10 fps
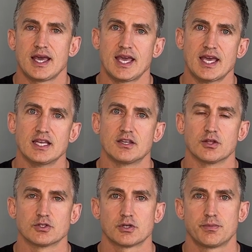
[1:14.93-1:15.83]
and
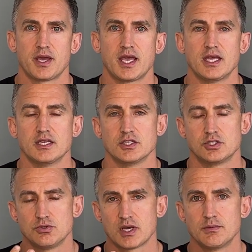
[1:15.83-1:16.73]
those are paid
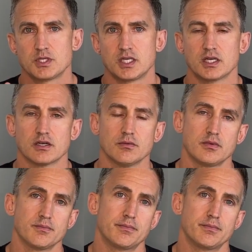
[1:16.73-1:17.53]
2 times a year,